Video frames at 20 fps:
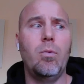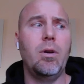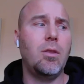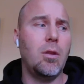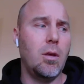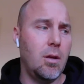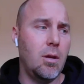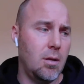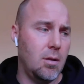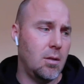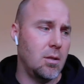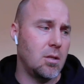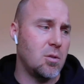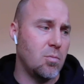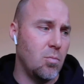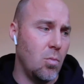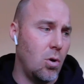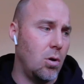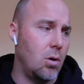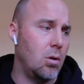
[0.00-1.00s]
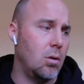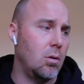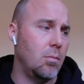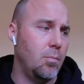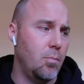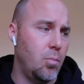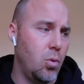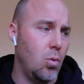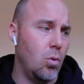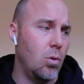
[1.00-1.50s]
with the
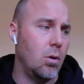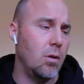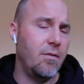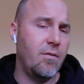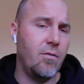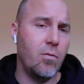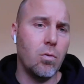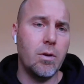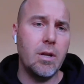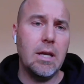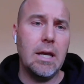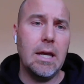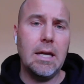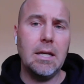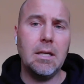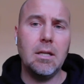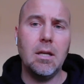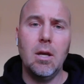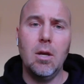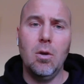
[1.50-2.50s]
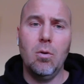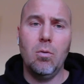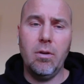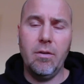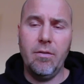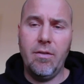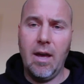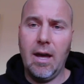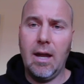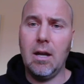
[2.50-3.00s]
small pool of 48,
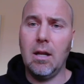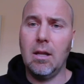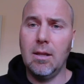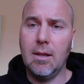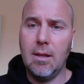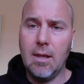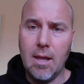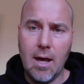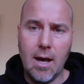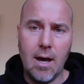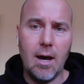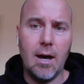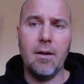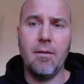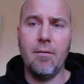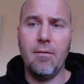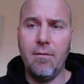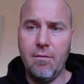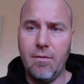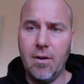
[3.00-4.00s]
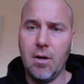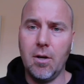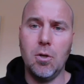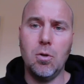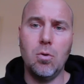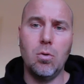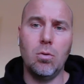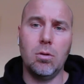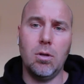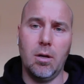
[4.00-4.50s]
we've had a lot of very cool